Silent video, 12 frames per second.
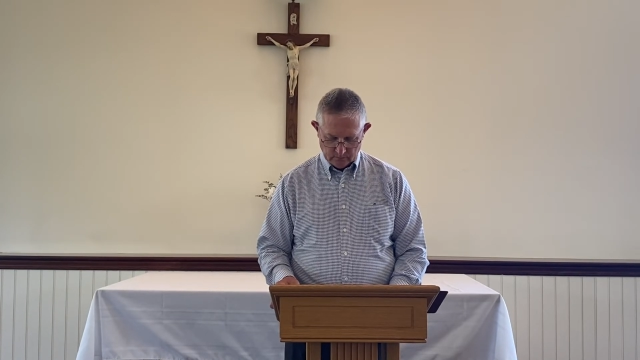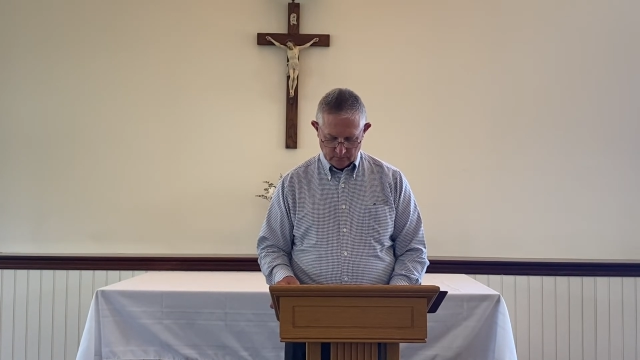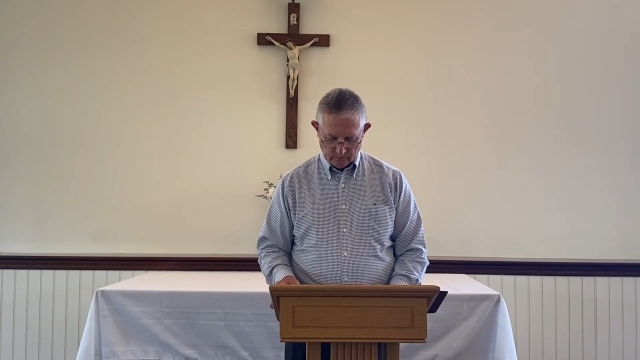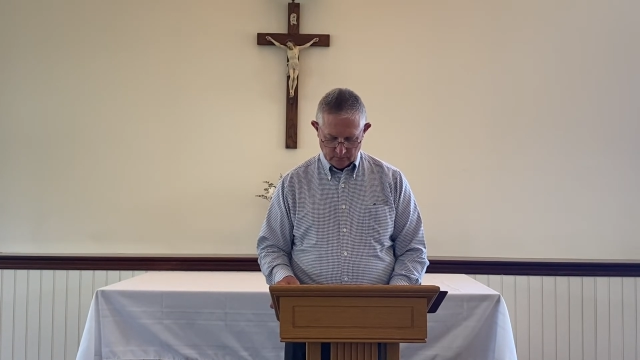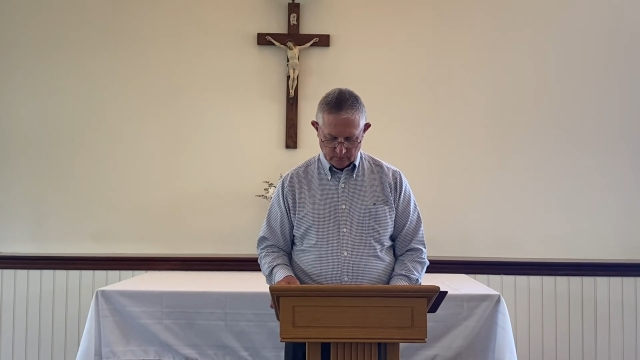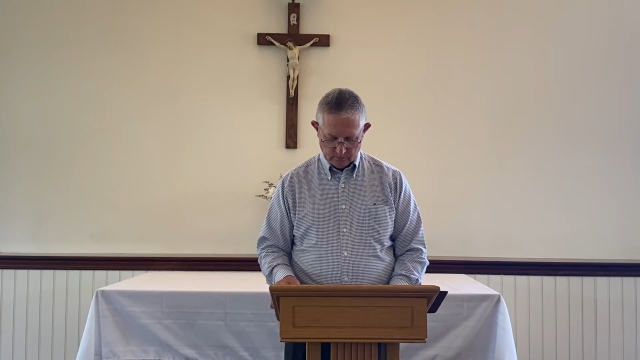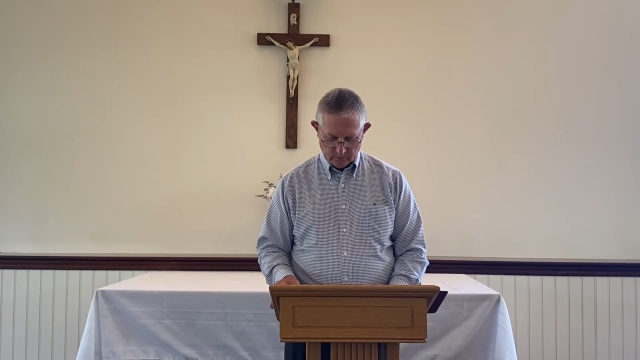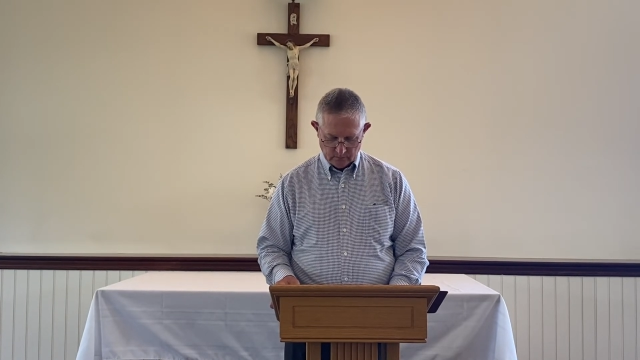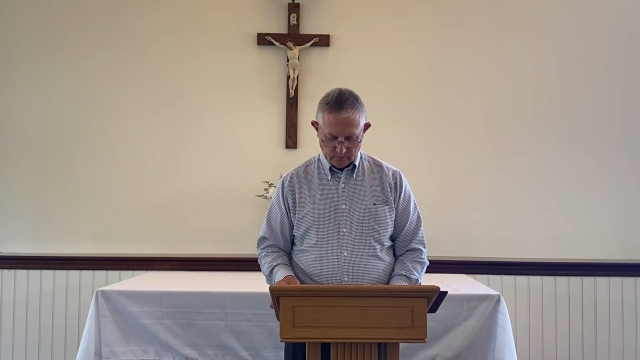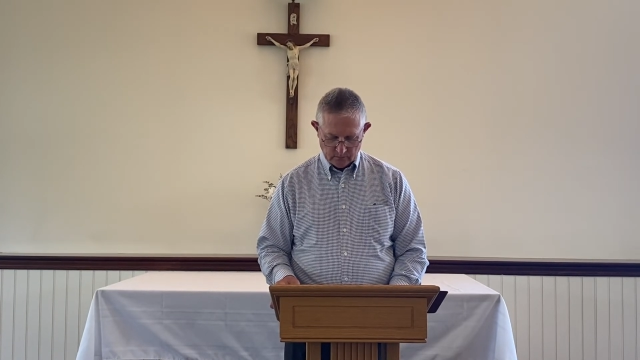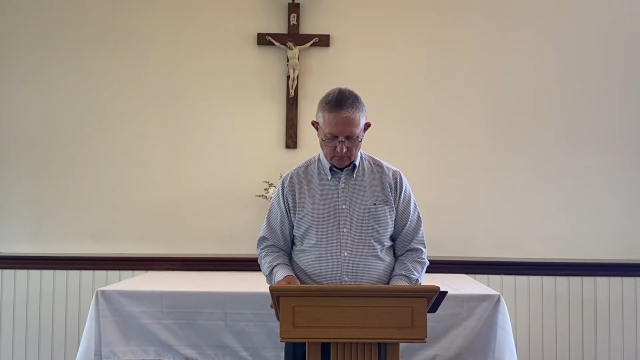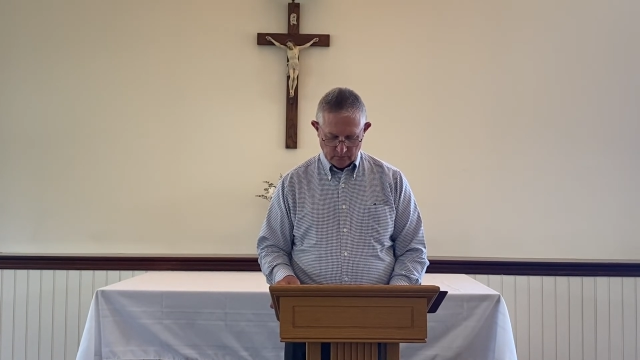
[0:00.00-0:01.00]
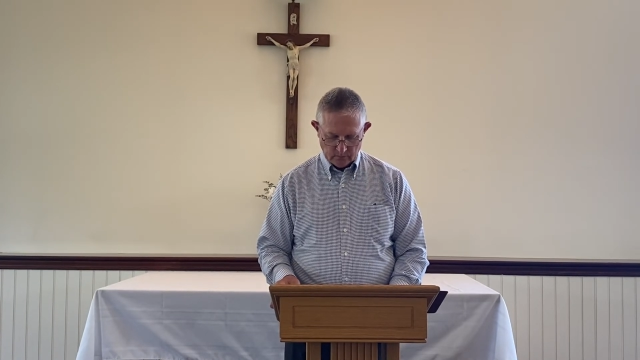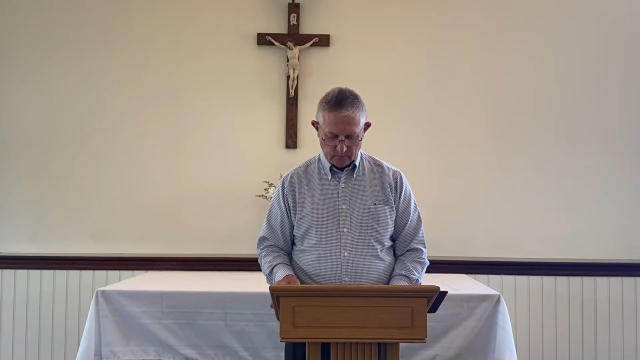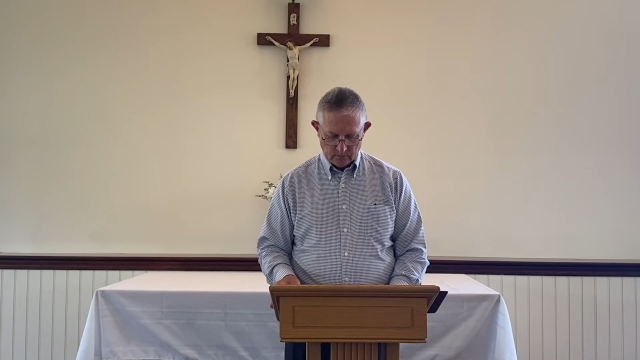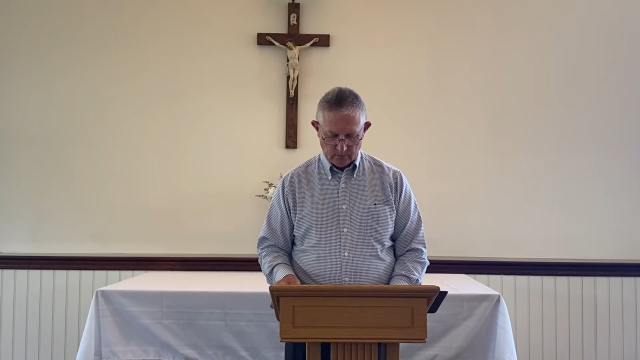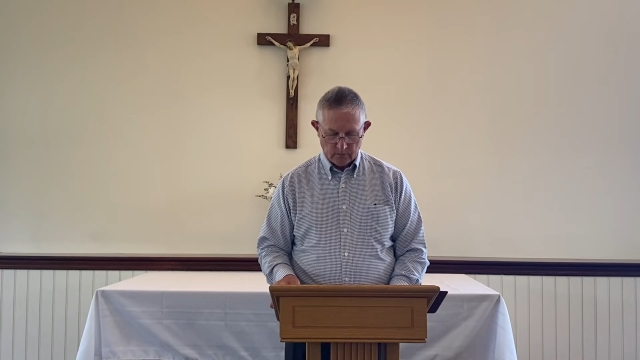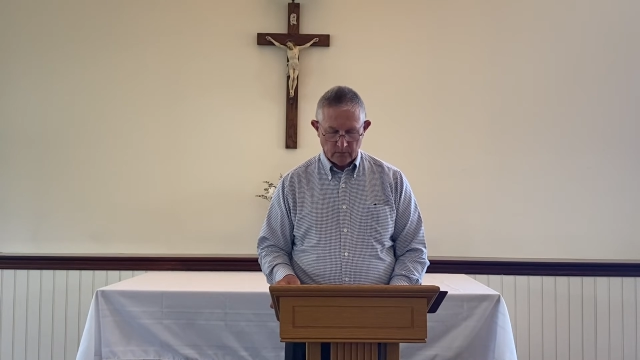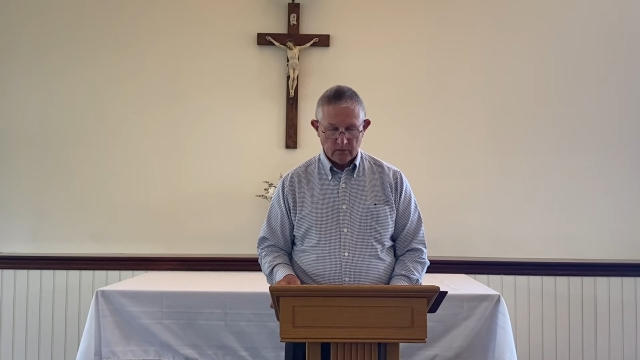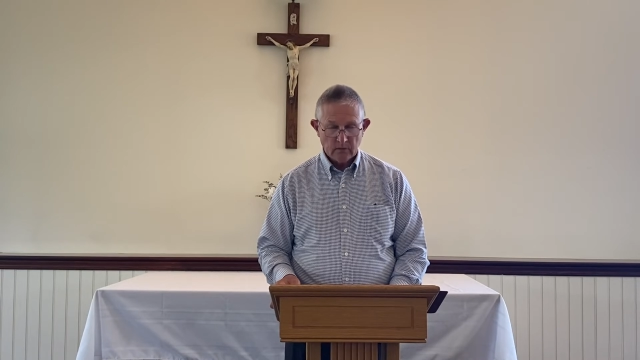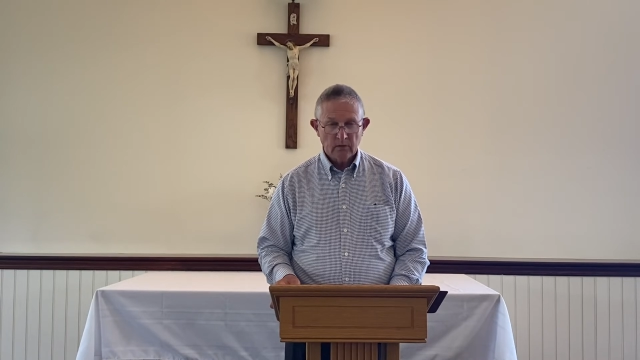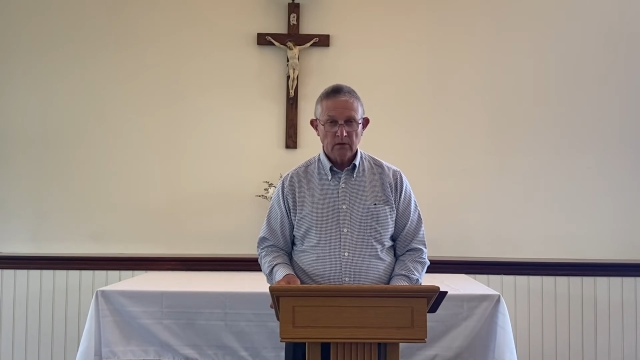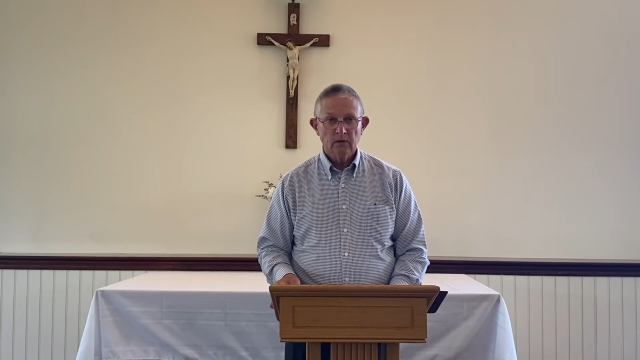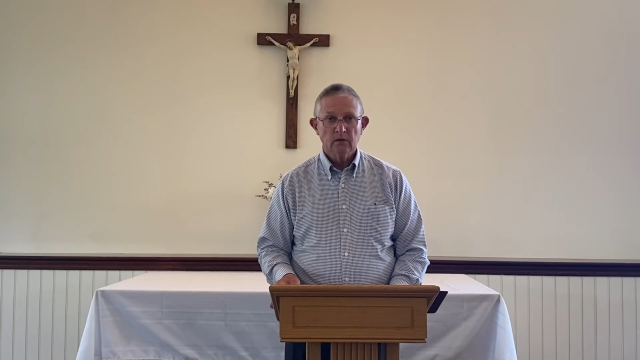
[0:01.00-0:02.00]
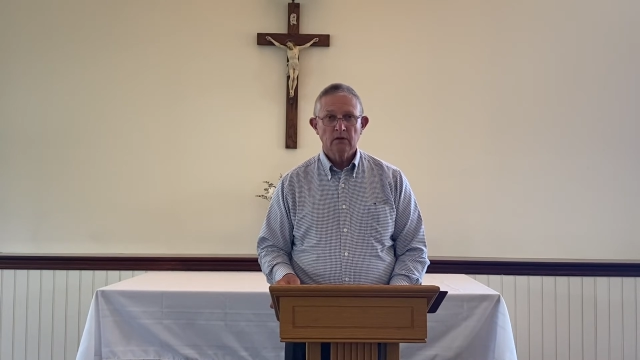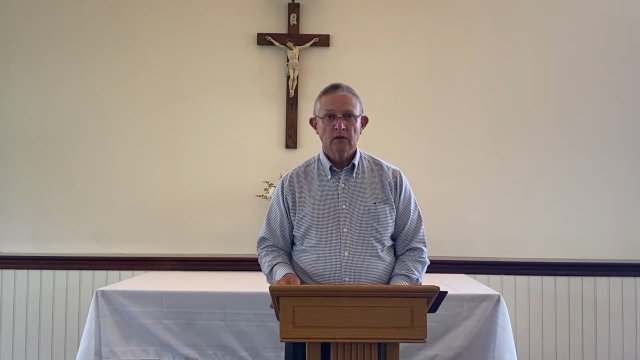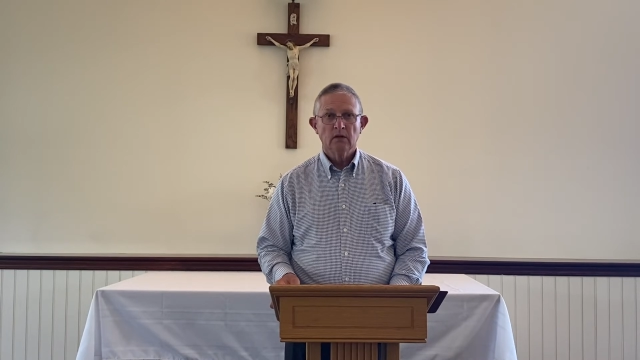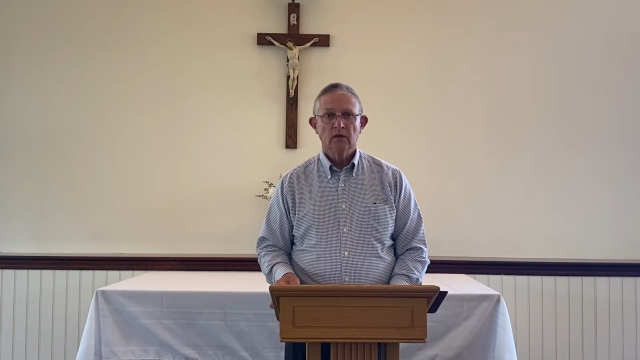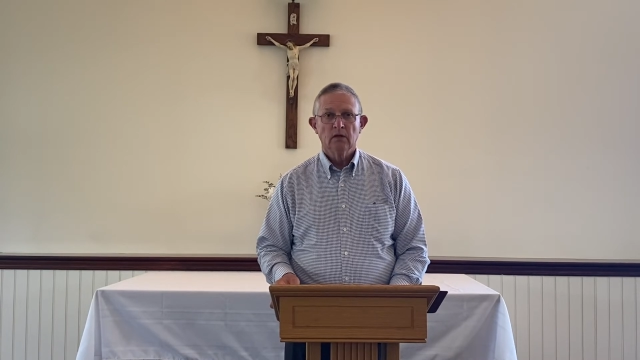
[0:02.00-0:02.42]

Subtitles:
(no one is talking)